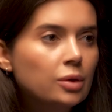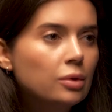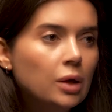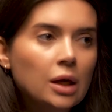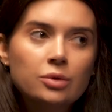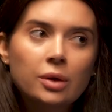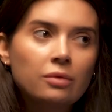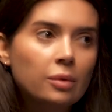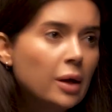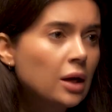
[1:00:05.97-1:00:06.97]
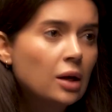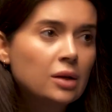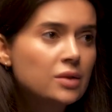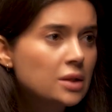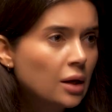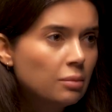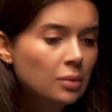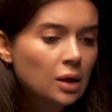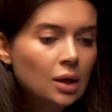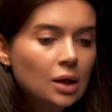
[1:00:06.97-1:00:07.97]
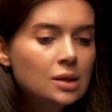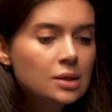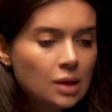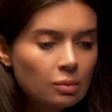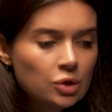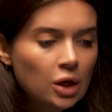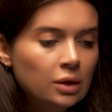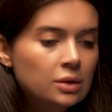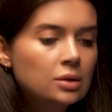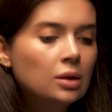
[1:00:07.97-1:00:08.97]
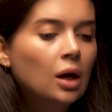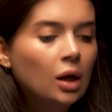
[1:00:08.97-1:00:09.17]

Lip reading: who graduate from any kind of STEM subject